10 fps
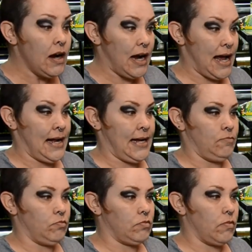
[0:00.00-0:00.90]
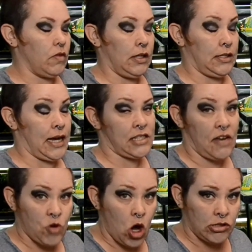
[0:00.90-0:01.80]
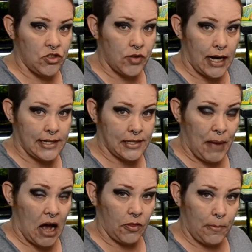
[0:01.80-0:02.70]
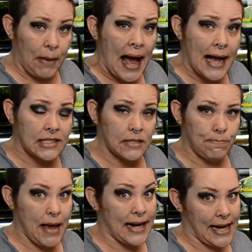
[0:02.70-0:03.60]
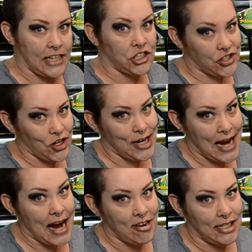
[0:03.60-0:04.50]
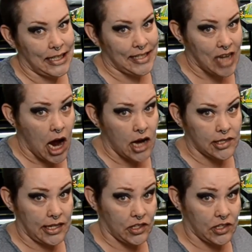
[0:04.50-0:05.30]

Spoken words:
And as I've talked to you guys about in the past, medications are inherently toxic.